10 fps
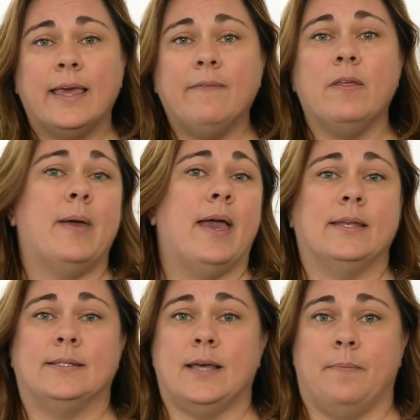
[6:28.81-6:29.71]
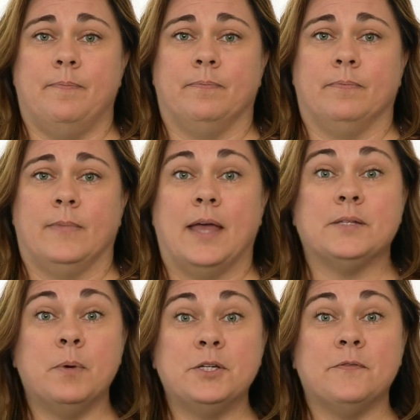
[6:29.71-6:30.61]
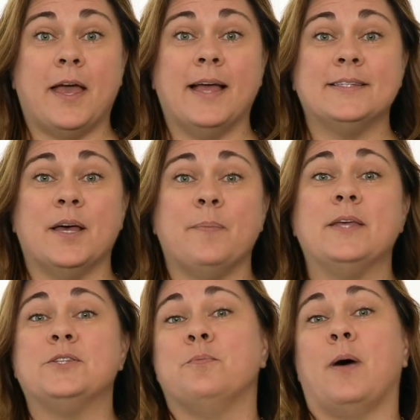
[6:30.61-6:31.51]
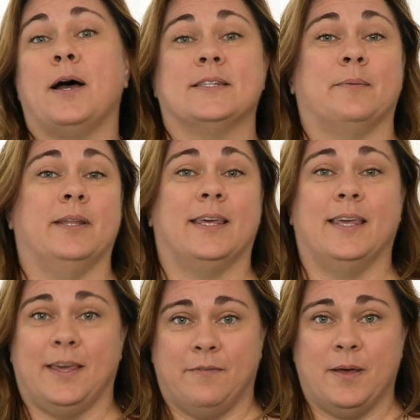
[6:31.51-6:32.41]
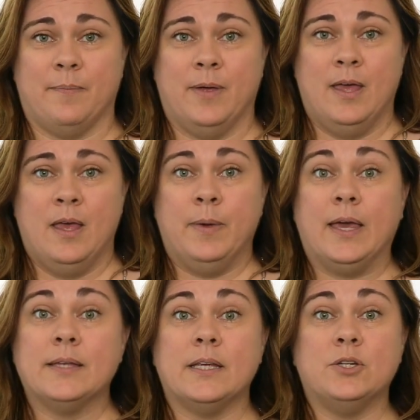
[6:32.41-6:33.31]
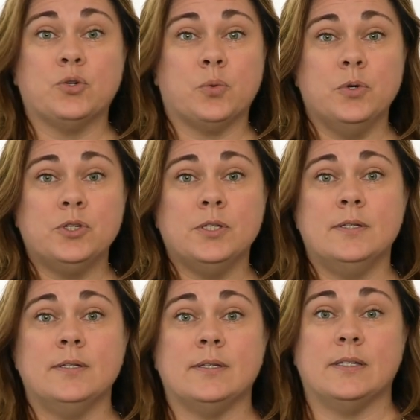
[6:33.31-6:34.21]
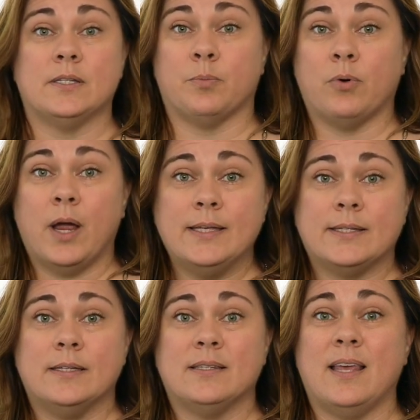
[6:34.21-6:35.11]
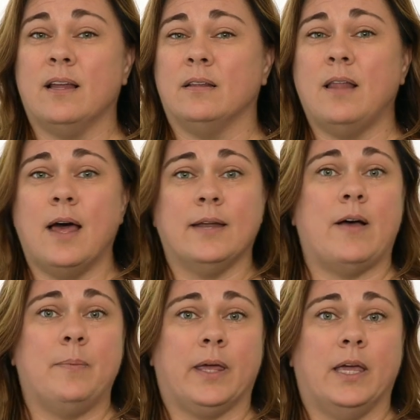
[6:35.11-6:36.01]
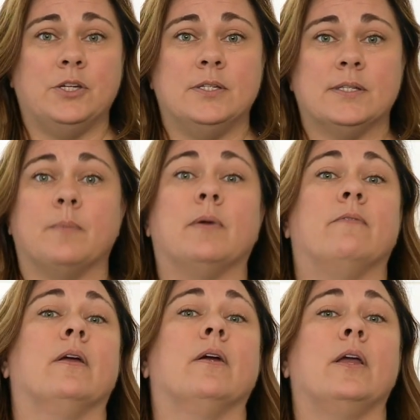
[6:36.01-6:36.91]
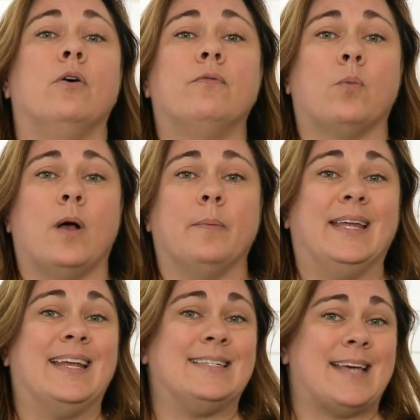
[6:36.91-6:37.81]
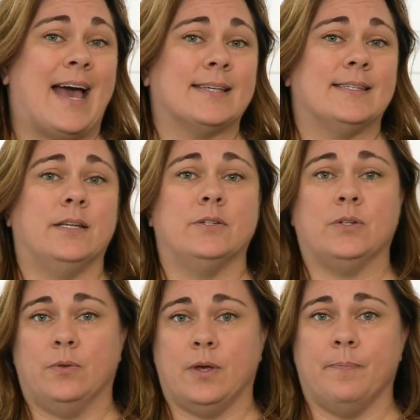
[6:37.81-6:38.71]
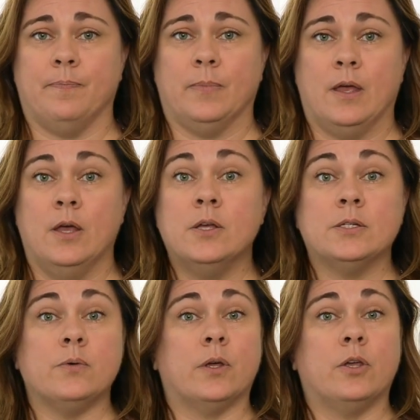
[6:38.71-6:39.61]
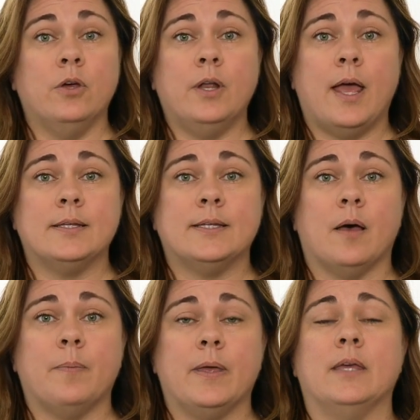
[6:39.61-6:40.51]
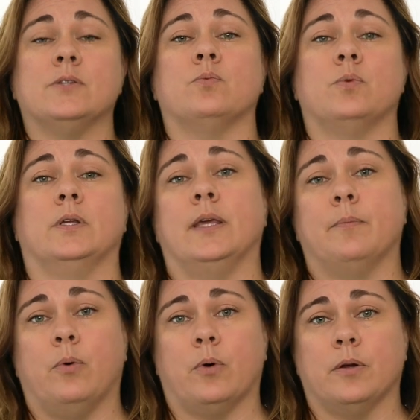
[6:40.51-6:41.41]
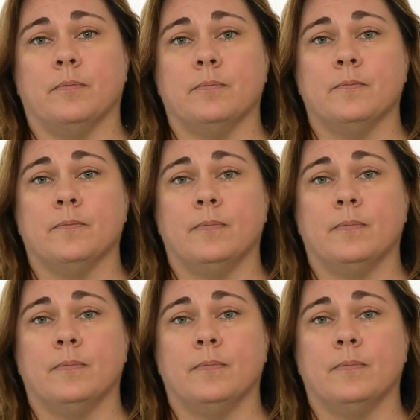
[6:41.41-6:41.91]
give them a heads up, as much of a heads up as you possibly can give them, because intrusions and surprises and a lot of obligations can be very overwhelming and taxing to them. So a good heads up is really important.